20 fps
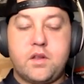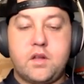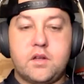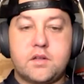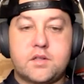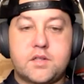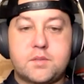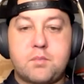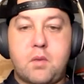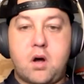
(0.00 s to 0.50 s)

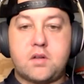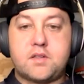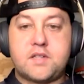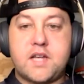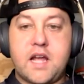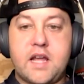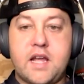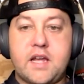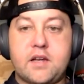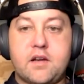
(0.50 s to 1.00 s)
small
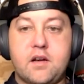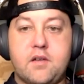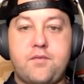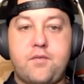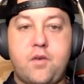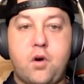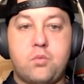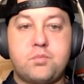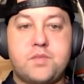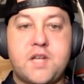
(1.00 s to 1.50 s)
tank, a
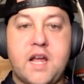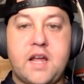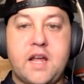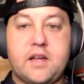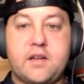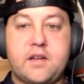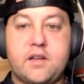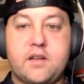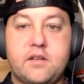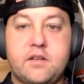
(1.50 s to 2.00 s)
foam
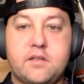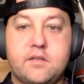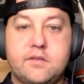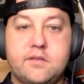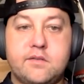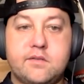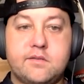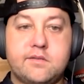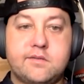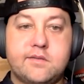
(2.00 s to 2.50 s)
tank,
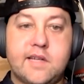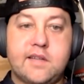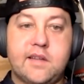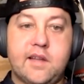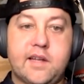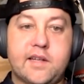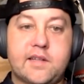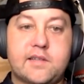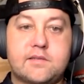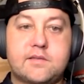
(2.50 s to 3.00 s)
and
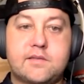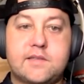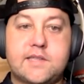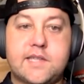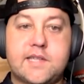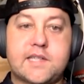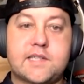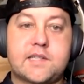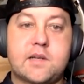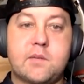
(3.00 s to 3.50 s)
like
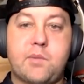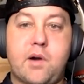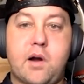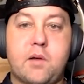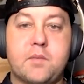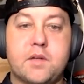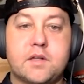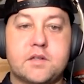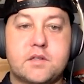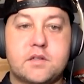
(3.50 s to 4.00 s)
6
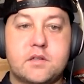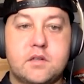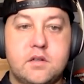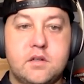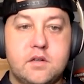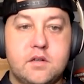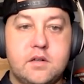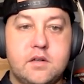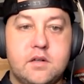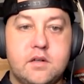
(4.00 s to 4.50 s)
compartments,
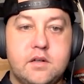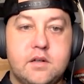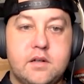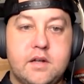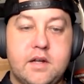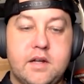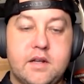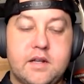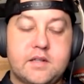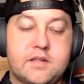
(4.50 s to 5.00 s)

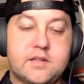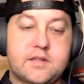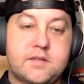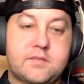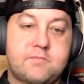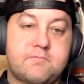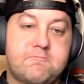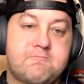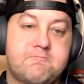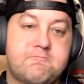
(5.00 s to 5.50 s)
and it's
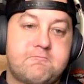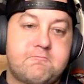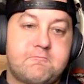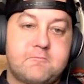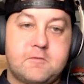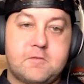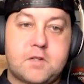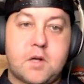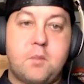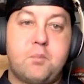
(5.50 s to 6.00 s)

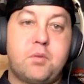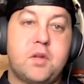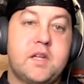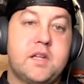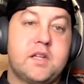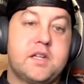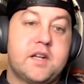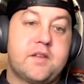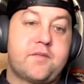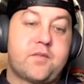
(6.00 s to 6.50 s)

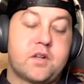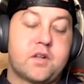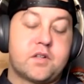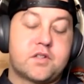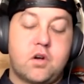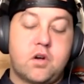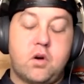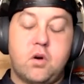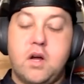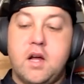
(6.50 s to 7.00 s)
completely different.
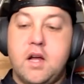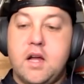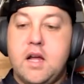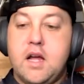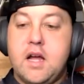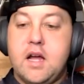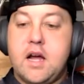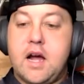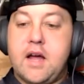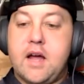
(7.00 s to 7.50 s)
So
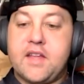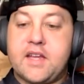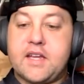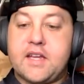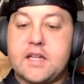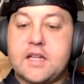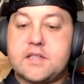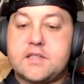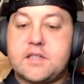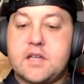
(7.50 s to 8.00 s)
I think
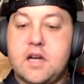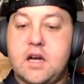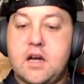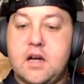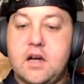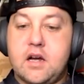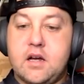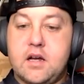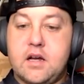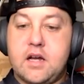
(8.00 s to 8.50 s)
it's
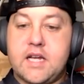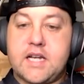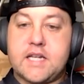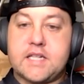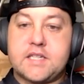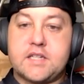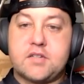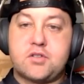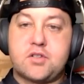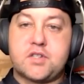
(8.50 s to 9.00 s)

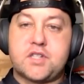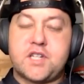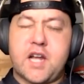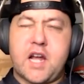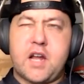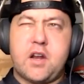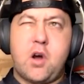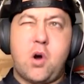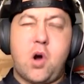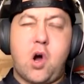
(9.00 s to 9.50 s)
interesting.
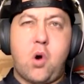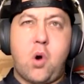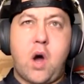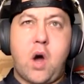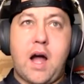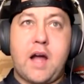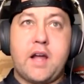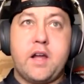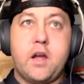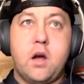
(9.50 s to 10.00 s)
I
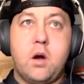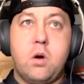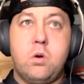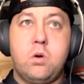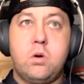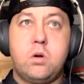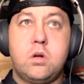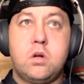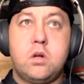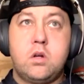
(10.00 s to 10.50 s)

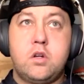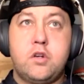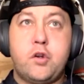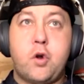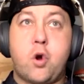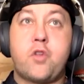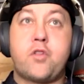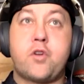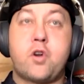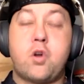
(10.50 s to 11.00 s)
know
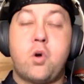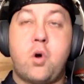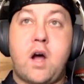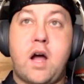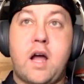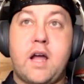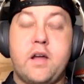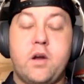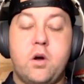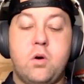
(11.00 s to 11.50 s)
Northern
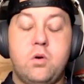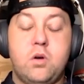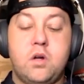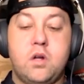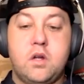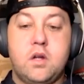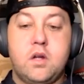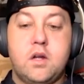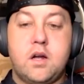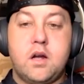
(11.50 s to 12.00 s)
Ohio,
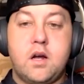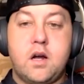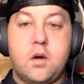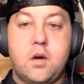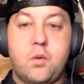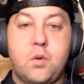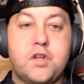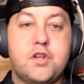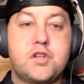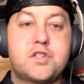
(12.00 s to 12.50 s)

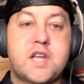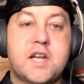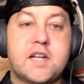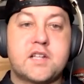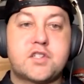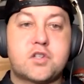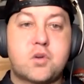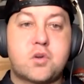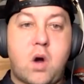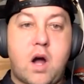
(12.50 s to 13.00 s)
when you say a
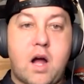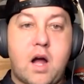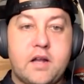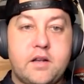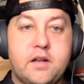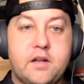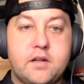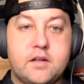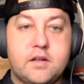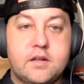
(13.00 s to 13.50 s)
squad,